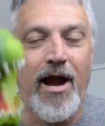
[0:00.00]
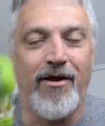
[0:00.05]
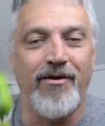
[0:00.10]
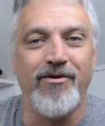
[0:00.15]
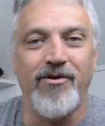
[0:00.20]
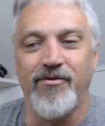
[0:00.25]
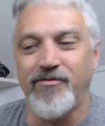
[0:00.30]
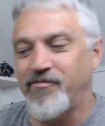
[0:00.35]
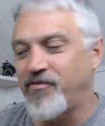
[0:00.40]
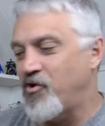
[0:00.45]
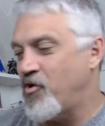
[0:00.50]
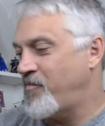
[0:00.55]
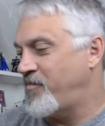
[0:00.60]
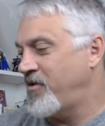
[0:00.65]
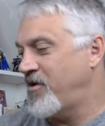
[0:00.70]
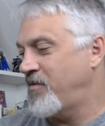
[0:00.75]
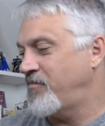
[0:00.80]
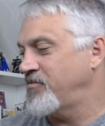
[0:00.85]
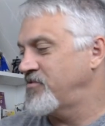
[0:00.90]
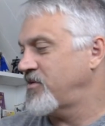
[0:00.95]
you know, if he
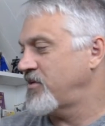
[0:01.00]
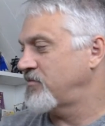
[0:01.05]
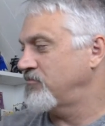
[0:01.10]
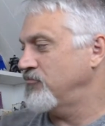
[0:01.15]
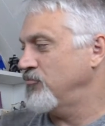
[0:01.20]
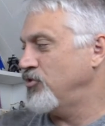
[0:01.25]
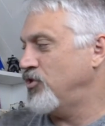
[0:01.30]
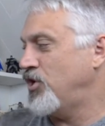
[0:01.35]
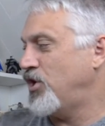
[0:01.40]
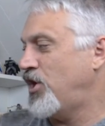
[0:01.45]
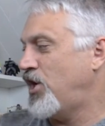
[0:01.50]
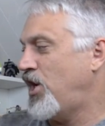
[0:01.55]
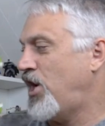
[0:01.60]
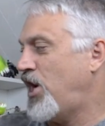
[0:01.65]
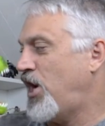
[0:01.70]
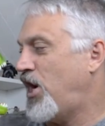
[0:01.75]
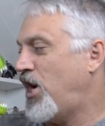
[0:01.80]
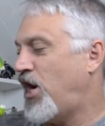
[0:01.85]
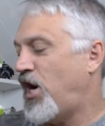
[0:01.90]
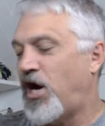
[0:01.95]
opened up, it's like,
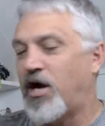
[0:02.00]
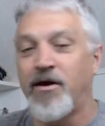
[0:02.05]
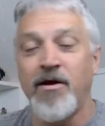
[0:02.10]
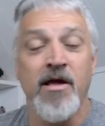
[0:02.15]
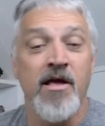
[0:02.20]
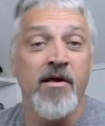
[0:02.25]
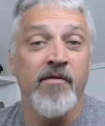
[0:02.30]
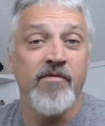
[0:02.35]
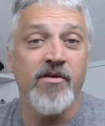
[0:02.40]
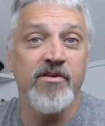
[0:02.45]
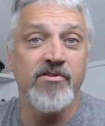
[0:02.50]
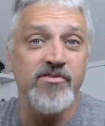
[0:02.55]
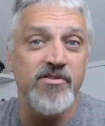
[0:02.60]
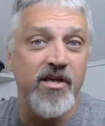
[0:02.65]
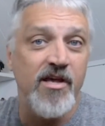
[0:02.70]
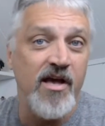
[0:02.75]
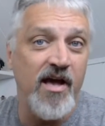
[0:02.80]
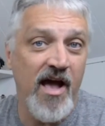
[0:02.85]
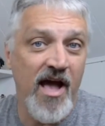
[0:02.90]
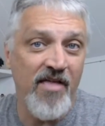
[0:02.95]
because
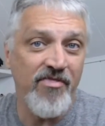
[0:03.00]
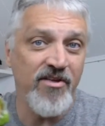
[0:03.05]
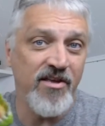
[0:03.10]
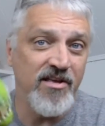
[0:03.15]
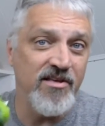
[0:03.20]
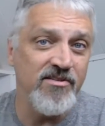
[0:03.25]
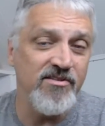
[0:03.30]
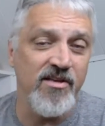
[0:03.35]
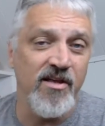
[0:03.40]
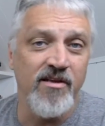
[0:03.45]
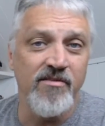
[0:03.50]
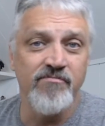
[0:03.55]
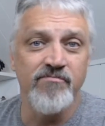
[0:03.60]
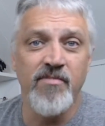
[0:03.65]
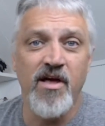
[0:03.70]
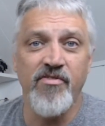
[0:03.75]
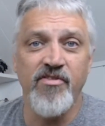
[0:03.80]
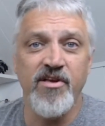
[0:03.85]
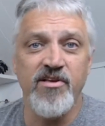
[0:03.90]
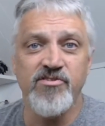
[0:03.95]
I think he's a
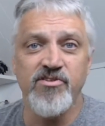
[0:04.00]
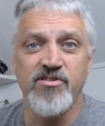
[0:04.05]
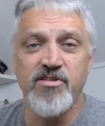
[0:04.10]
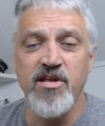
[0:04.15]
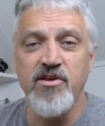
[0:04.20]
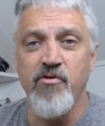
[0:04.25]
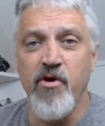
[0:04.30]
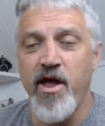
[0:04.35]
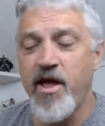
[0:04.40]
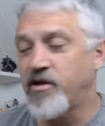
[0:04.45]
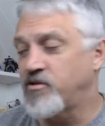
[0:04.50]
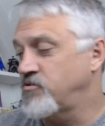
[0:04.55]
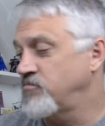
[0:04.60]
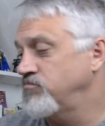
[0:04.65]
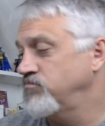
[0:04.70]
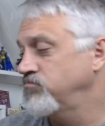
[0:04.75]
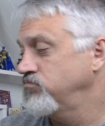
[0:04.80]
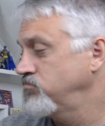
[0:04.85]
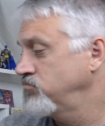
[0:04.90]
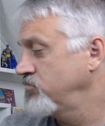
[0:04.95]
T-Rex.
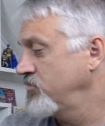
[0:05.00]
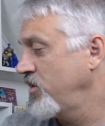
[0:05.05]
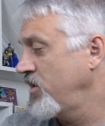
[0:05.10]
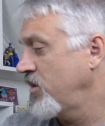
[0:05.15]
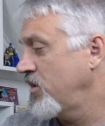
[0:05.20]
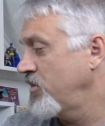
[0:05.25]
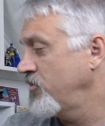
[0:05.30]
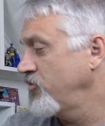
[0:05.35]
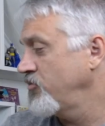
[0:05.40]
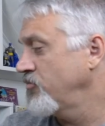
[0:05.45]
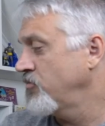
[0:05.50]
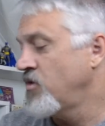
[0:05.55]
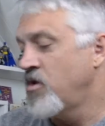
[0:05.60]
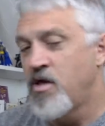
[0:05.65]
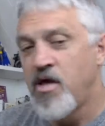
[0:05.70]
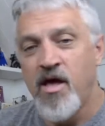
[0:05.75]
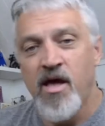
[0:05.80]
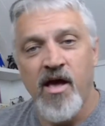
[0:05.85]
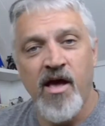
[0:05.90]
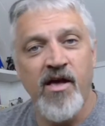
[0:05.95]
Yeah, I do.
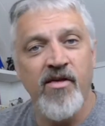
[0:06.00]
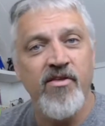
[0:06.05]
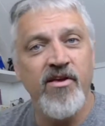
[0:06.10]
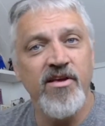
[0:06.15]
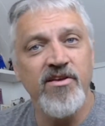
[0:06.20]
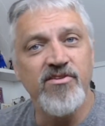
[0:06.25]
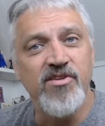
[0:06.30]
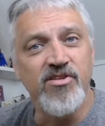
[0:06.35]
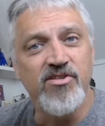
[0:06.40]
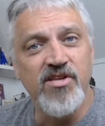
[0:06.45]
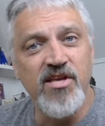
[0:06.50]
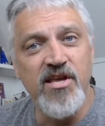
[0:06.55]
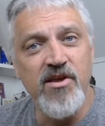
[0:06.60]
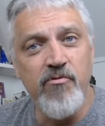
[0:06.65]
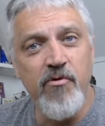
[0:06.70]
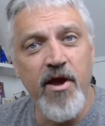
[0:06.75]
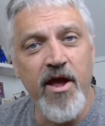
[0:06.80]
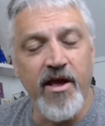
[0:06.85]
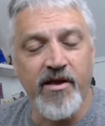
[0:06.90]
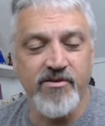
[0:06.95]
I think he's a
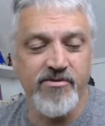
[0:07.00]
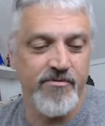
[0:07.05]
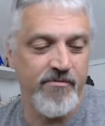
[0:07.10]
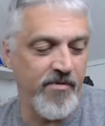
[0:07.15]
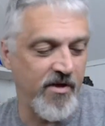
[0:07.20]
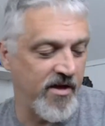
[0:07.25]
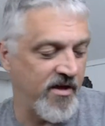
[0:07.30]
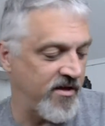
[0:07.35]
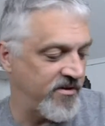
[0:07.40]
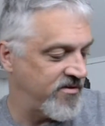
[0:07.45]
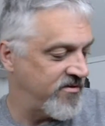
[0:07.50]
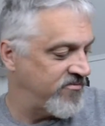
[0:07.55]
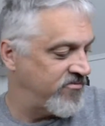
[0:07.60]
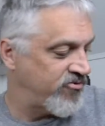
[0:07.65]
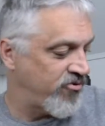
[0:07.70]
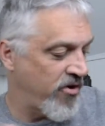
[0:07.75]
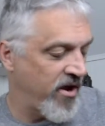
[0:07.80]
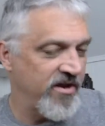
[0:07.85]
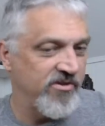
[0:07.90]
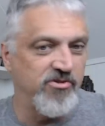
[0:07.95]
T-Rex,
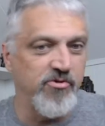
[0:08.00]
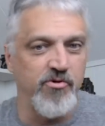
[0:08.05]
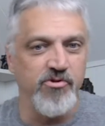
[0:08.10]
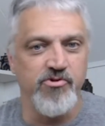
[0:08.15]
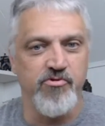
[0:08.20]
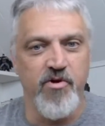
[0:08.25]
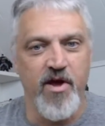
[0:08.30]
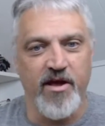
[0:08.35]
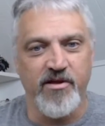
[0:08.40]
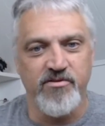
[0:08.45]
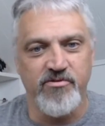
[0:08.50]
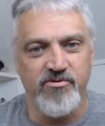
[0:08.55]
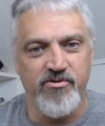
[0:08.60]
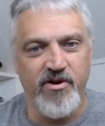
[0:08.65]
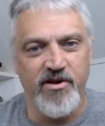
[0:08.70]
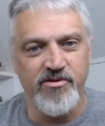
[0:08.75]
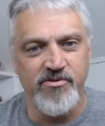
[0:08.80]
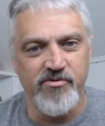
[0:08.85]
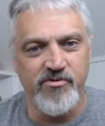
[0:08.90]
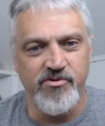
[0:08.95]
Tyrannosaurus Rex.
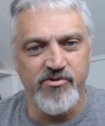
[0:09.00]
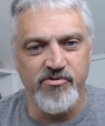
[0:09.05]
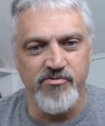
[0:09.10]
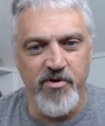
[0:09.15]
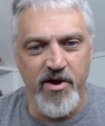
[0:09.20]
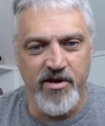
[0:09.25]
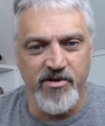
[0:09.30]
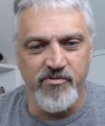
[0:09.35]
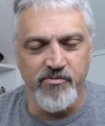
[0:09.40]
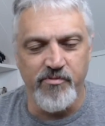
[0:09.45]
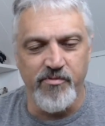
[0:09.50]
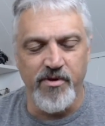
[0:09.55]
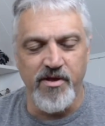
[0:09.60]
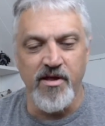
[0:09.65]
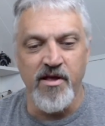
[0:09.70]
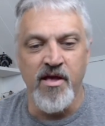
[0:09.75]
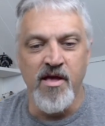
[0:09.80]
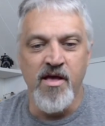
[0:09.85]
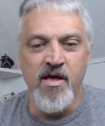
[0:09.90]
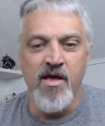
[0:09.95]
Tyrannosaurus Rex would
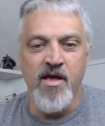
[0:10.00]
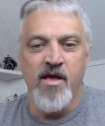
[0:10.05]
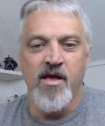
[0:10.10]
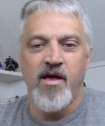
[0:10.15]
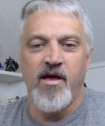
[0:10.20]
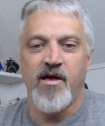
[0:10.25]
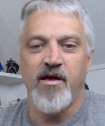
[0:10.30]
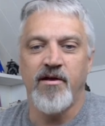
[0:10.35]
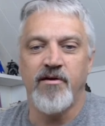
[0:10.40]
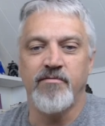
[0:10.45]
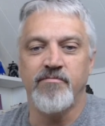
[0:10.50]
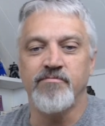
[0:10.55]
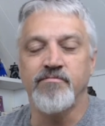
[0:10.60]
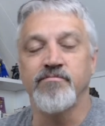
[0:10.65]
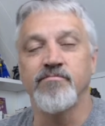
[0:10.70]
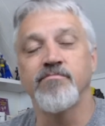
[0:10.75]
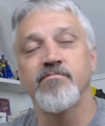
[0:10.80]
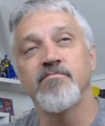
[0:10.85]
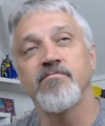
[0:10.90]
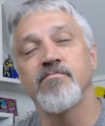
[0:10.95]
be,
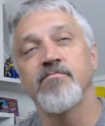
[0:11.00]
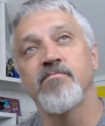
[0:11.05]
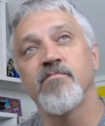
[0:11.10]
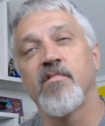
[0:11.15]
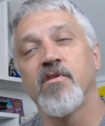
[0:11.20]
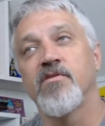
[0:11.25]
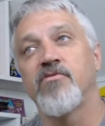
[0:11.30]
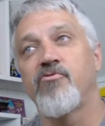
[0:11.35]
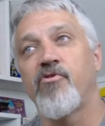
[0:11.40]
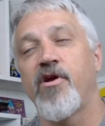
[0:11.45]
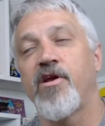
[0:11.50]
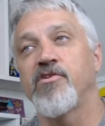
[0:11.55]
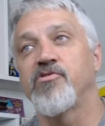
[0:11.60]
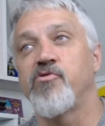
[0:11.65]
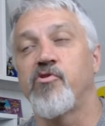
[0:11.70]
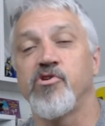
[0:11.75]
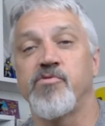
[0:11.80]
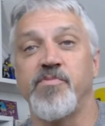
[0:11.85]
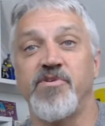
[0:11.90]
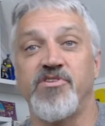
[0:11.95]
Tyrannosaurus